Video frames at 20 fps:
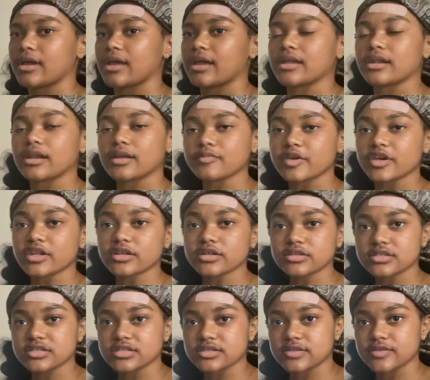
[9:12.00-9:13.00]
and I'm gonna
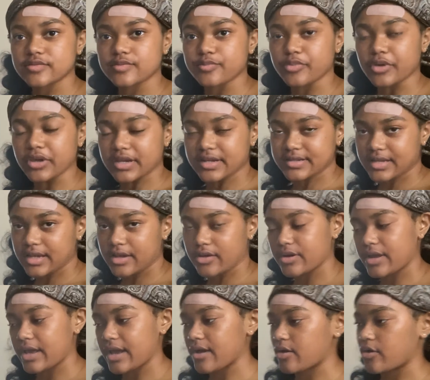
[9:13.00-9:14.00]
just break down
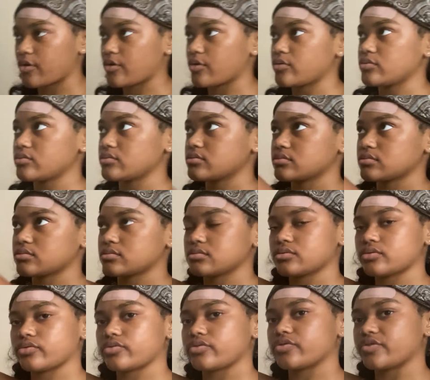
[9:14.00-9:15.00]
how
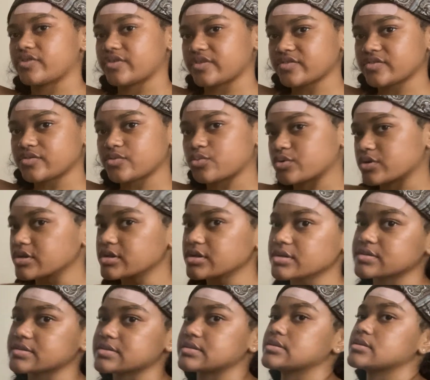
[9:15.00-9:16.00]
this
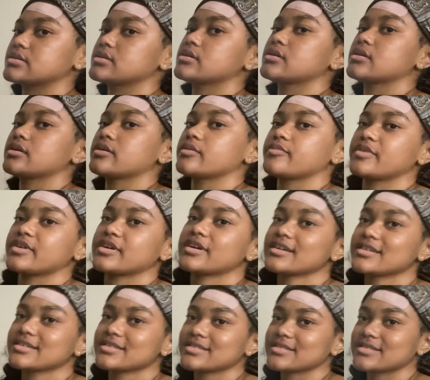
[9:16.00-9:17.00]
works,
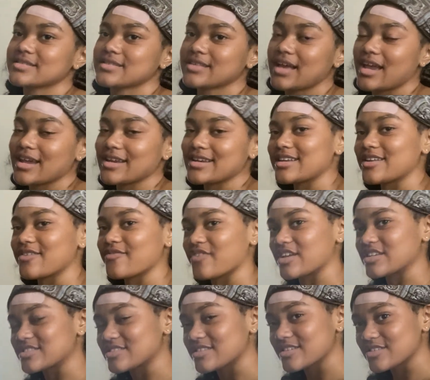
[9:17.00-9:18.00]
because I need to
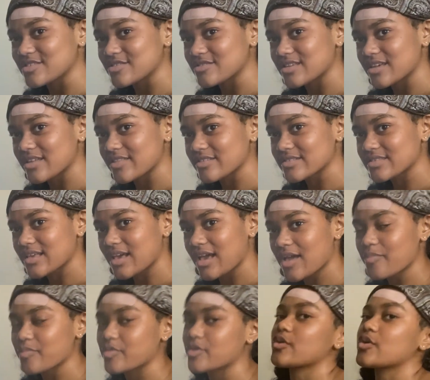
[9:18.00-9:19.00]
eventually do the other
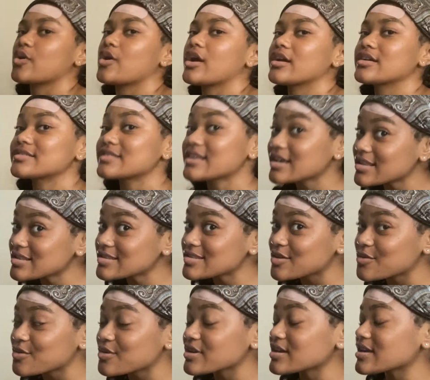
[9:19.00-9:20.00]
side, but it requires hand
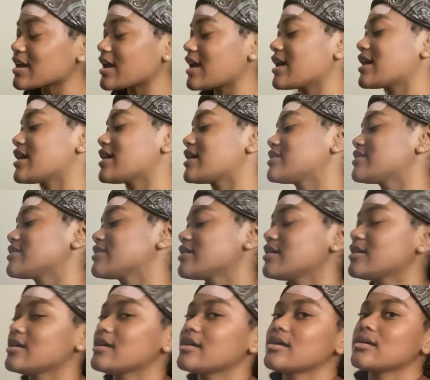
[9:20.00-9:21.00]
sewing, and
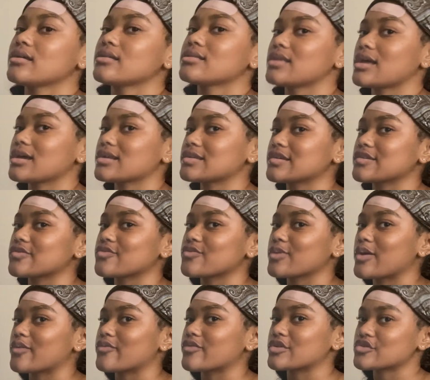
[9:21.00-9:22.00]
that takes
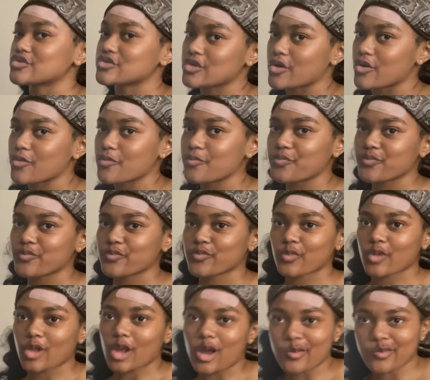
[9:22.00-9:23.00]
forever. So,
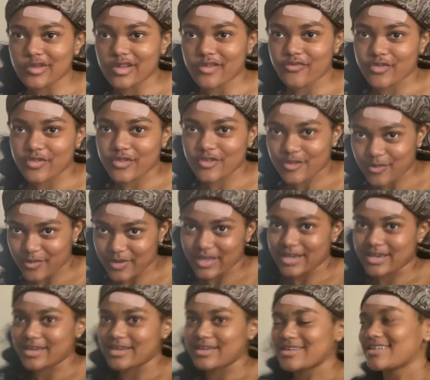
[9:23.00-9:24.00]
update for this week
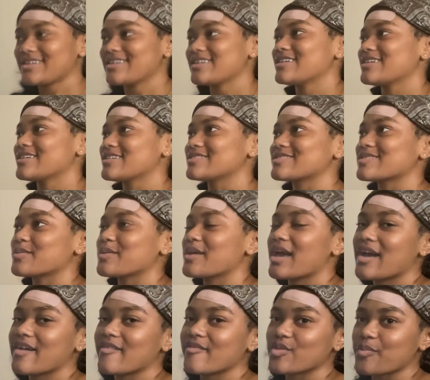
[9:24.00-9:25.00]
is we
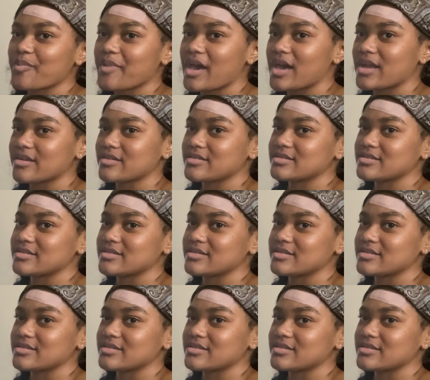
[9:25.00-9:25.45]
have the pattern